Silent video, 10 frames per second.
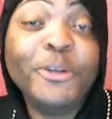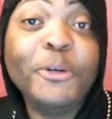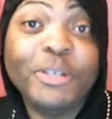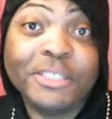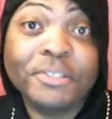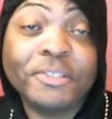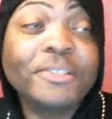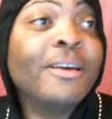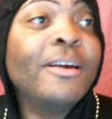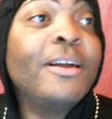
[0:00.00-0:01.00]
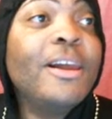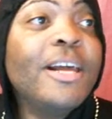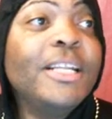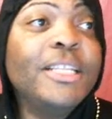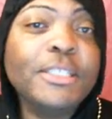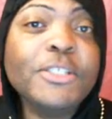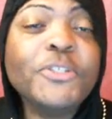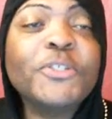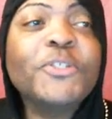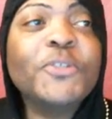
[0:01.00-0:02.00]
Gorgeous. This
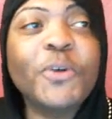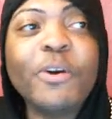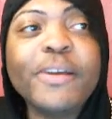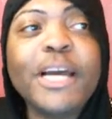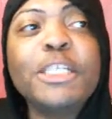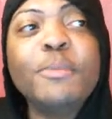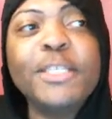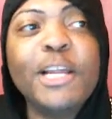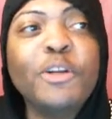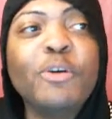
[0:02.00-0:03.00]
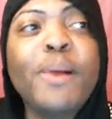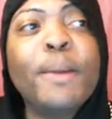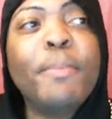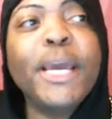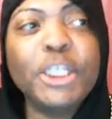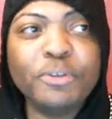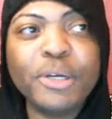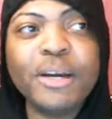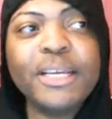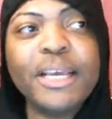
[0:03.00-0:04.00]
is the story I should be telling on my
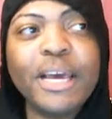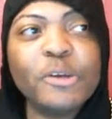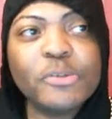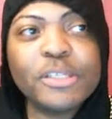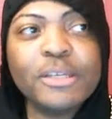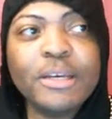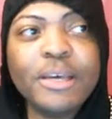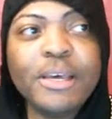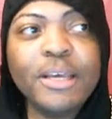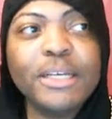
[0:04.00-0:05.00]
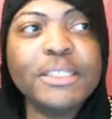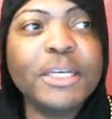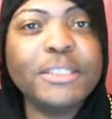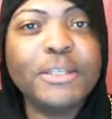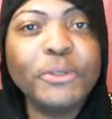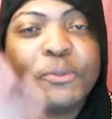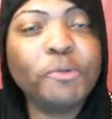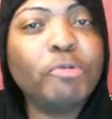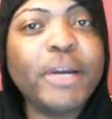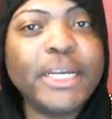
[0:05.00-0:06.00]
Patreon account because it gets a little
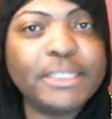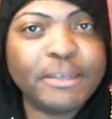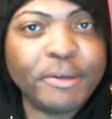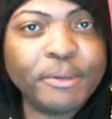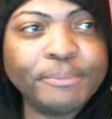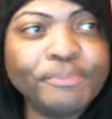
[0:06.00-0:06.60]
crazy.